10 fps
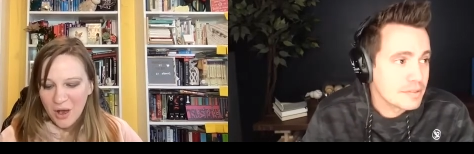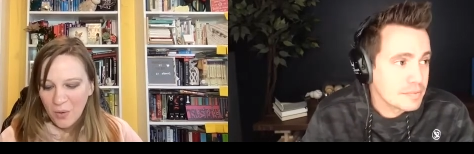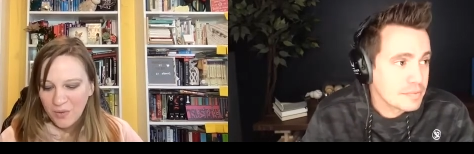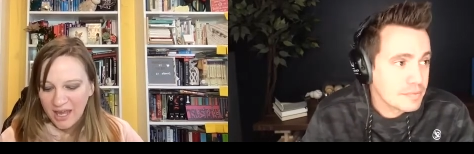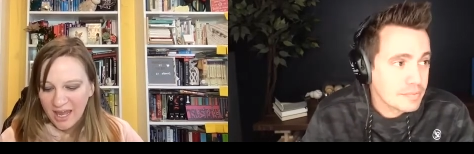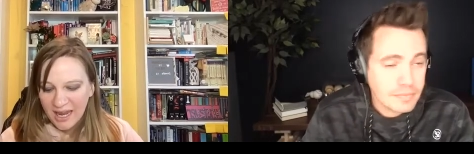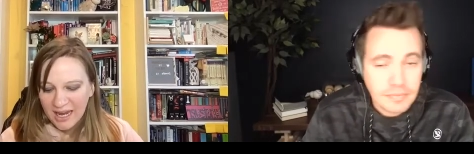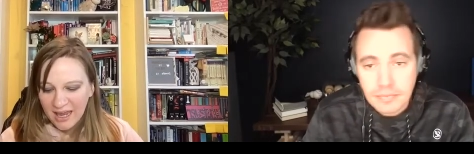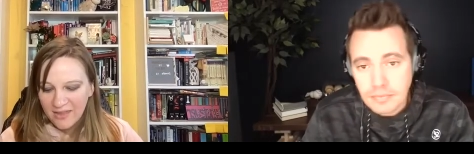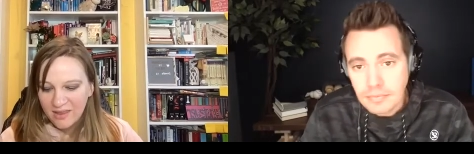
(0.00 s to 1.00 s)

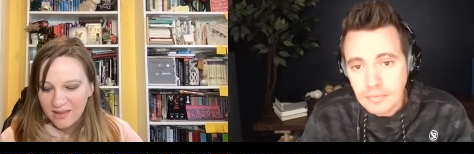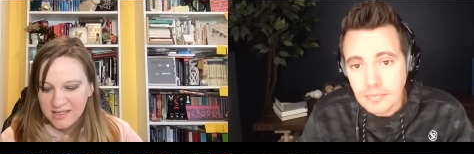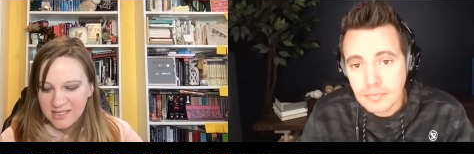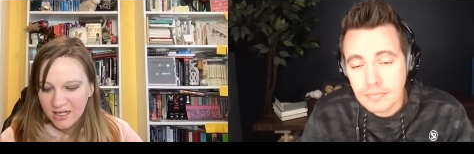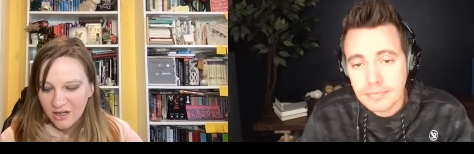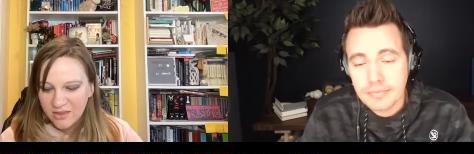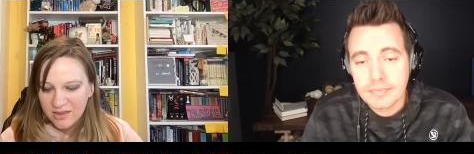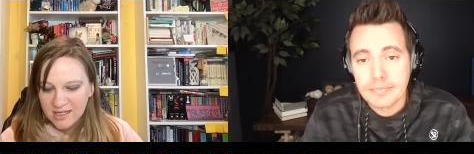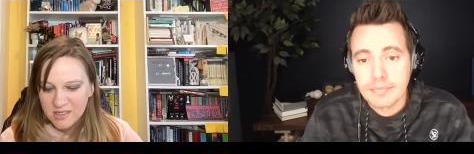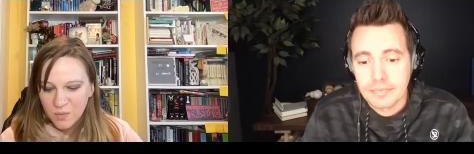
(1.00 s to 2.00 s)
Speaker 1: Okay. And then let's see here.
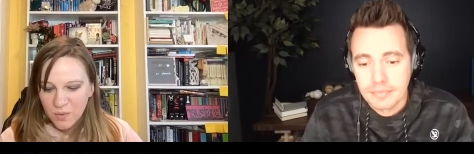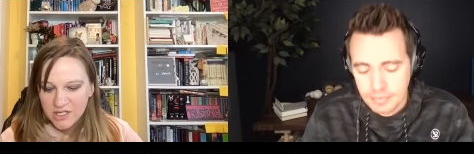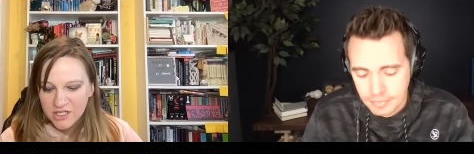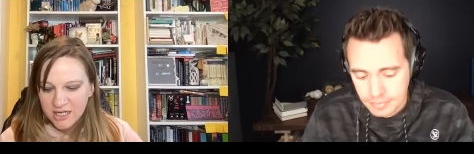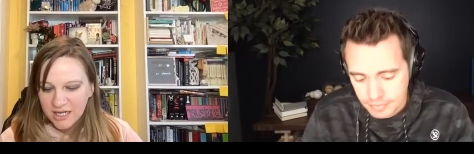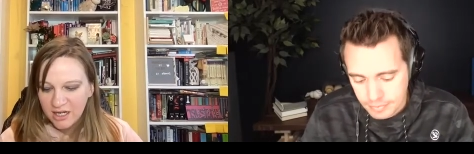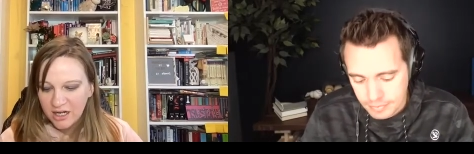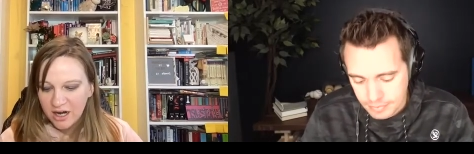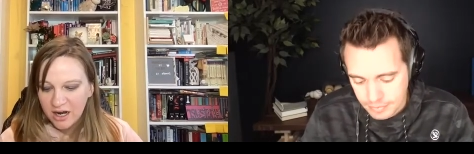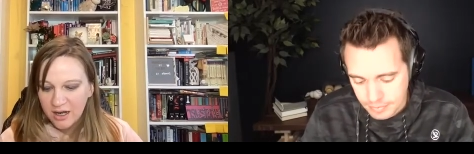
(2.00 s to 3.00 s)
The next question
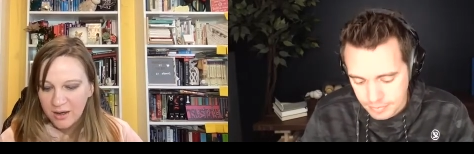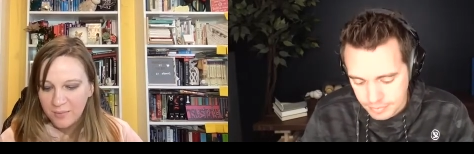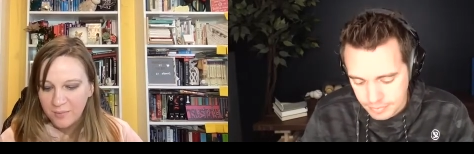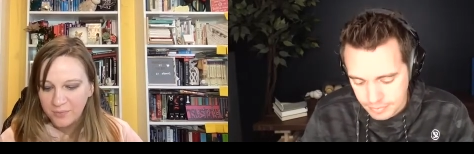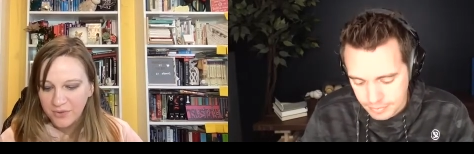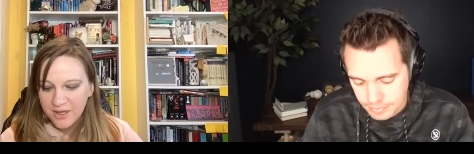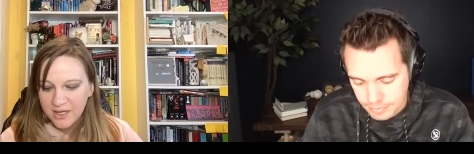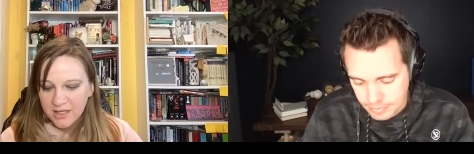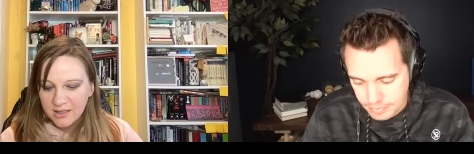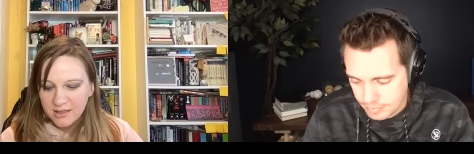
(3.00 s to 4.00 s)
here. Um,
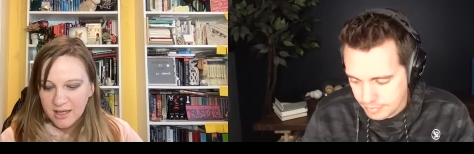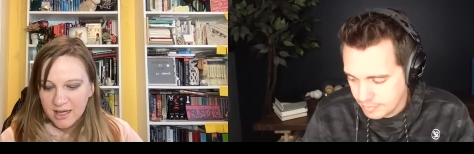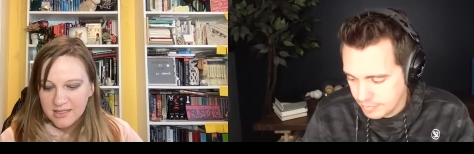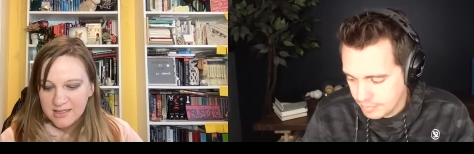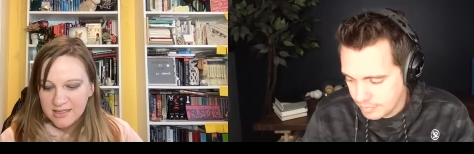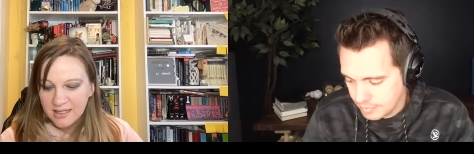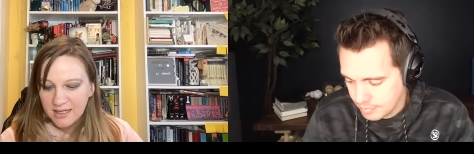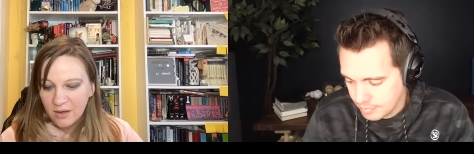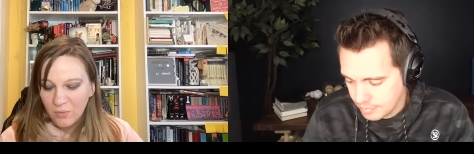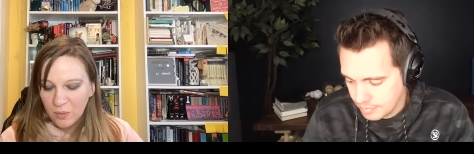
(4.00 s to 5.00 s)
let's
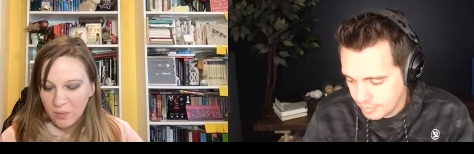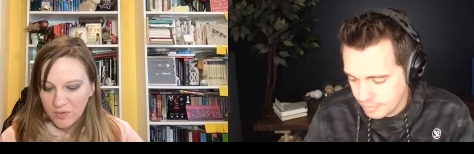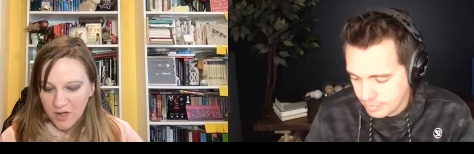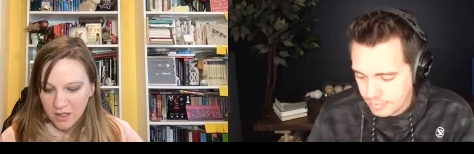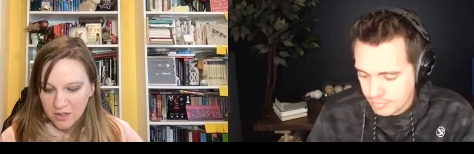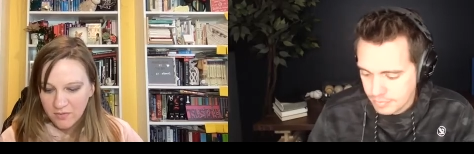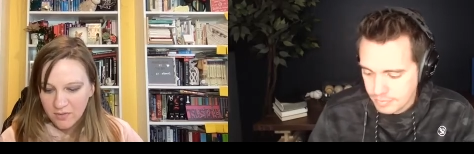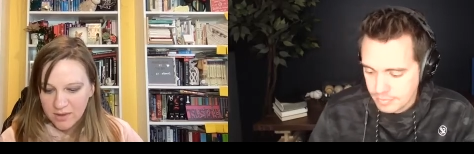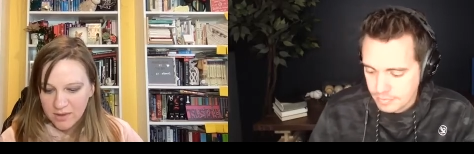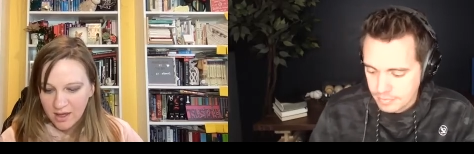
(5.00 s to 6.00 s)
see. We talked
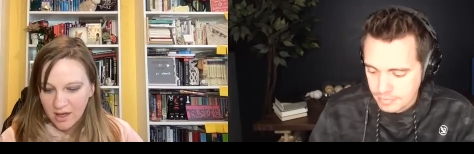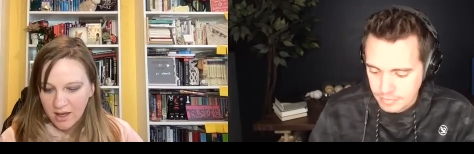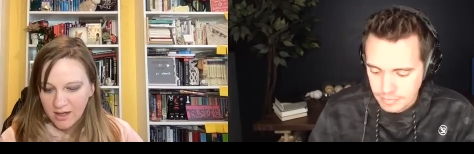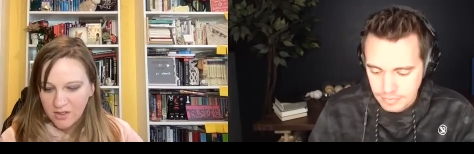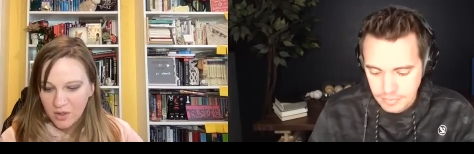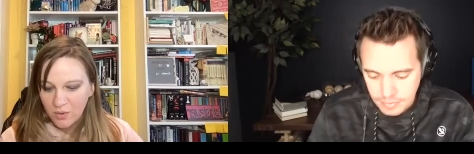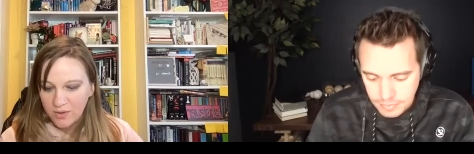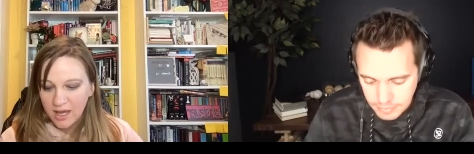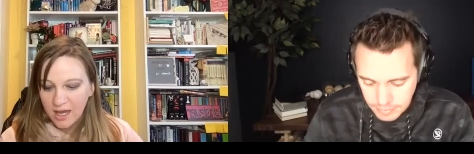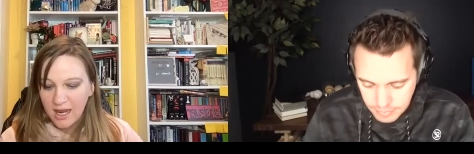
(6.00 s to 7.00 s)
over that.
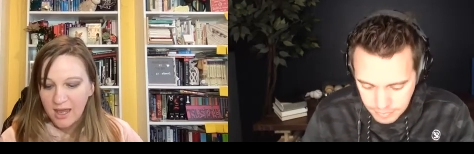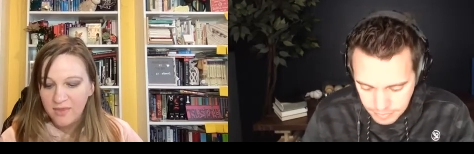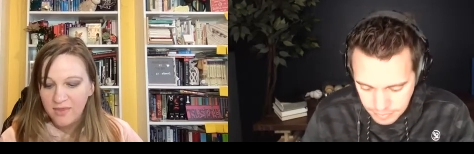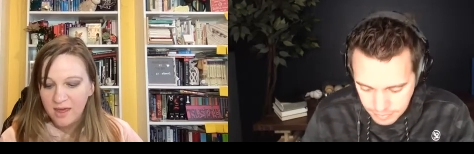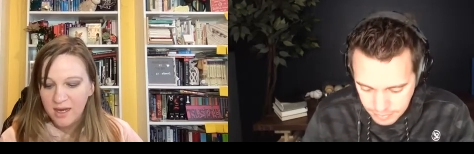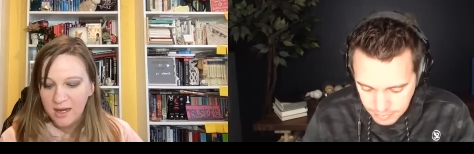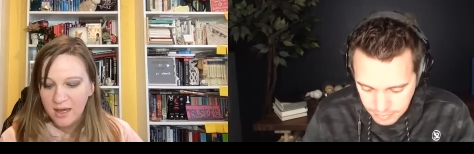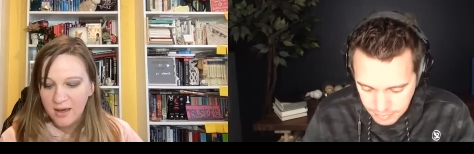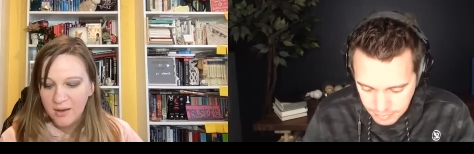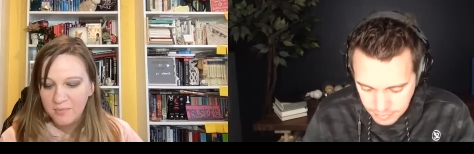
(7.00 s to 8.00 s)
Okay. And then
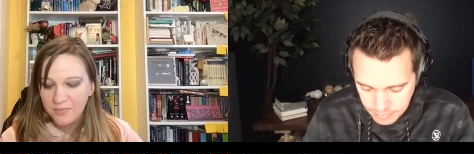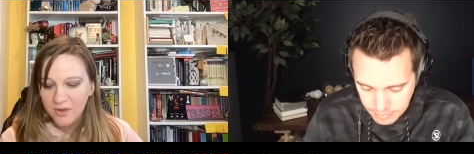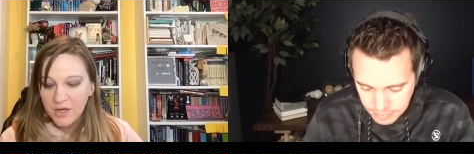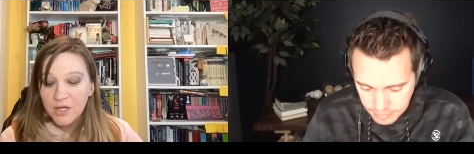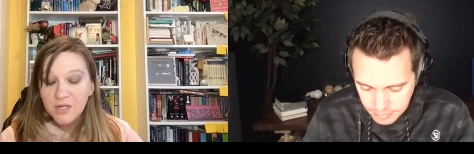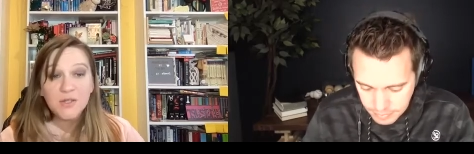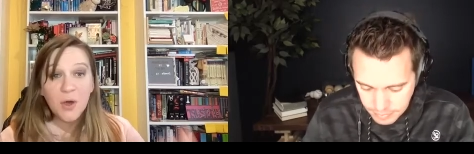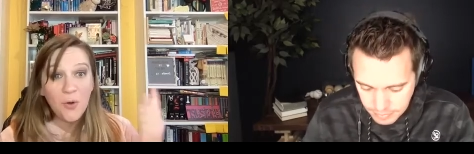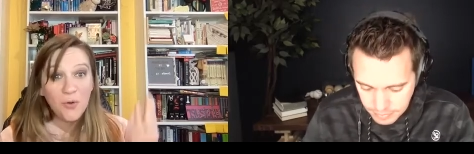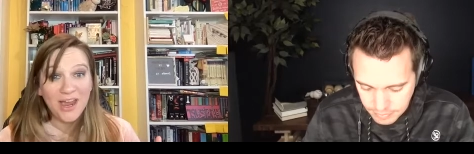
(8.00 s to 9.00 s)
um,
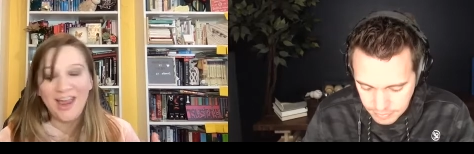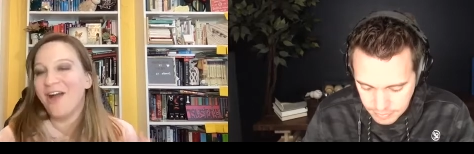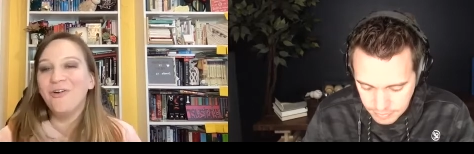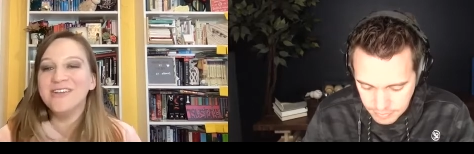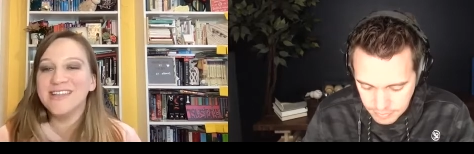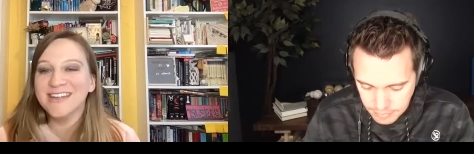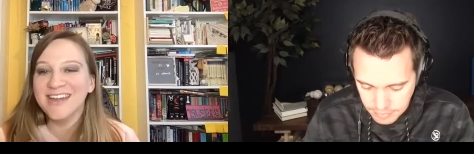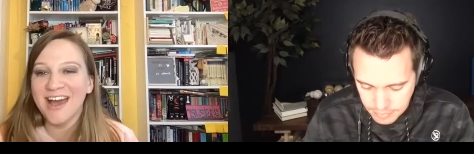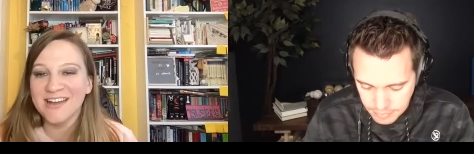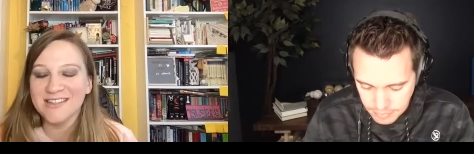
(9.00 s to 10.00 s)
so okay, I always like
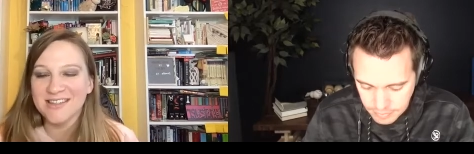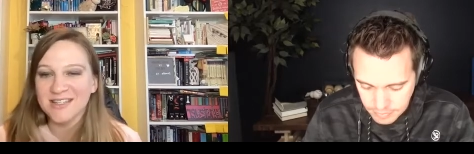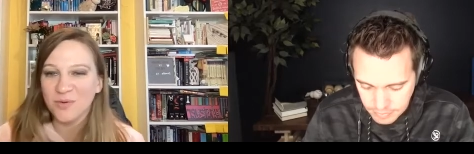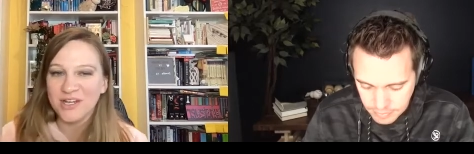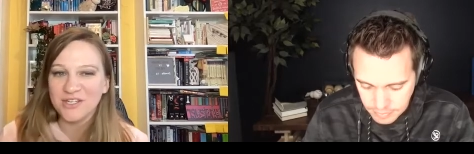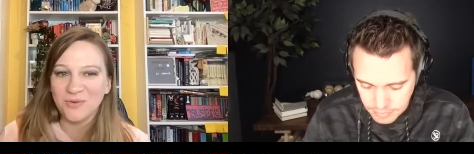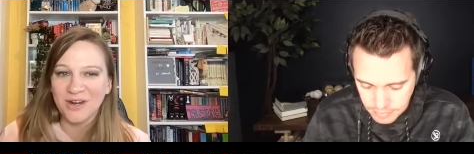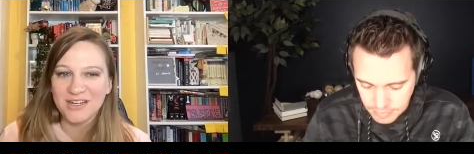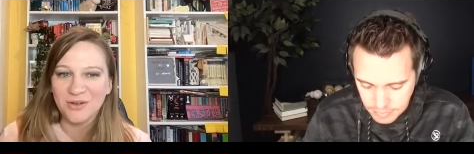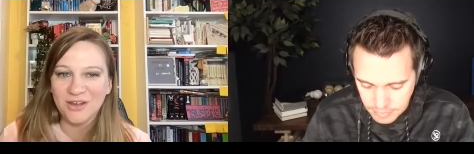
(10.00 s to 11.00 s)
to ask this question
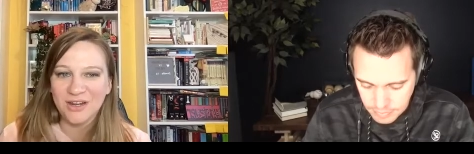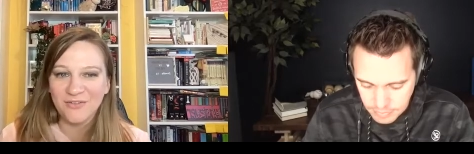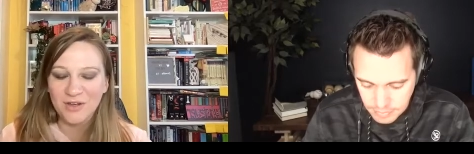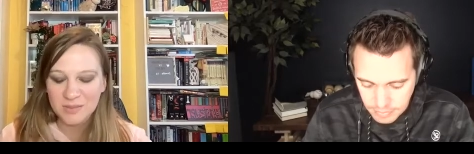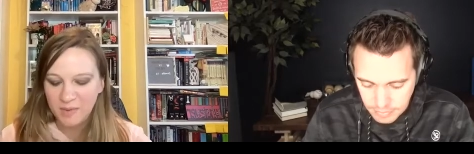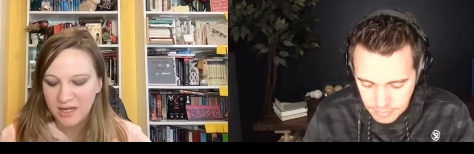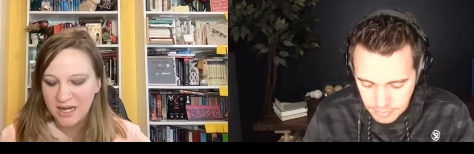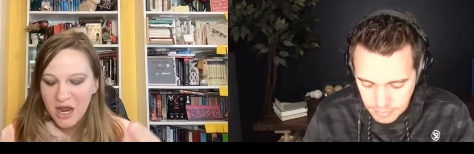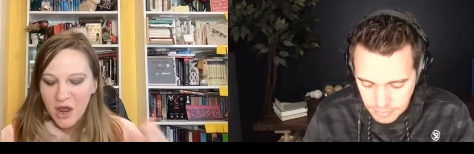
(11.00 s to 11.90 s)
when I do interviews, but